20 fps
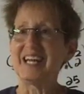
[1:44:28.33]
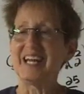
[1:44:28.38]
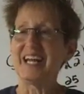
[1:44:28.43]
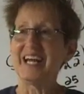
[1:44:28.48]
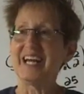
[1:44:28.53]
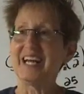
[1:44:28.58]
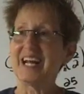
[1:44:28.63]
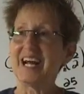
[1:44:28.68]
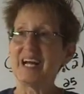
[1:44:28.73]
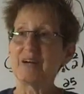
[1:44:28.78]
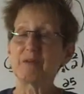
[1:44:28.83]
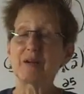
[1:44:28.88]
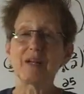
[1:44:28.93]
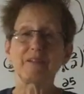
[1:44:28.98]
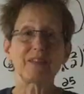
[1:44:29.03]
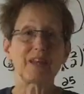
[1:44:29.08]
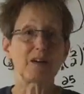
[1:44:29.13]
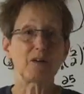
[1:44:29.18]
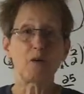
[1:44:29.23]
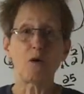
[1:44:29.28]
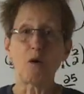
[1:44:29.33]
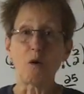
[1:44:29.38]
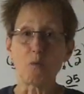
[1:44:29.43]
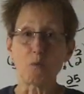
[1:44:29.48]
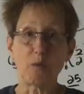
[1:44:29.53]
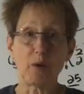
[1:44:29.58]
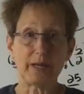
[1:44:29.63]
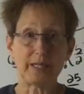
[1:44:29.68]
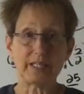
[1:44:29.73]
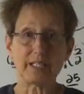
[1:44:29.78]
And I would have that all
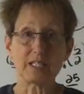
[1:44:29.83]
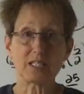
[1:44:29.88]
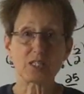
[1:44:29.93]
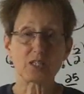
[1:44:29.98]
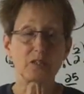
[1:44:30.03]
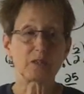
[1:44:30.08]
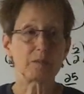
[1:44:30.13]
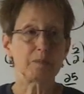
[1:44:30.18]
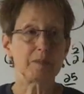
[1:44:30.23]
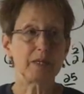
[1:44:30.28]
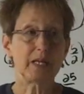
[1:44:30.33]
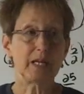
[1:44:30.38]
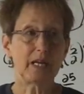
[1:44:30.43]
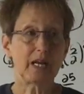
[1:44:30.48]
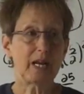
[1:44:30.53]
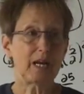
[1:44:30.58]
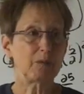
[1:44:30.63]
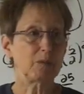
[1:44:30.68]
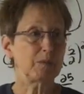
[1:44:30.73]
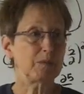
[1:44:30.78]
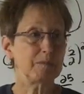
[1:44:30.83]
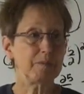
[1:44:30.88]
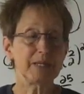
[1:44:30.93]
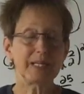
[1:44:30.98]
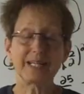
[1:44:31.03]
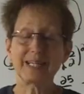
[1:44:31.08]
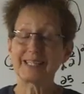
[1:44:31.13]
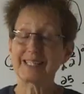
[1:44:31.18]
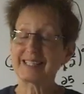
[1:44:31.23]
ready. So the minute I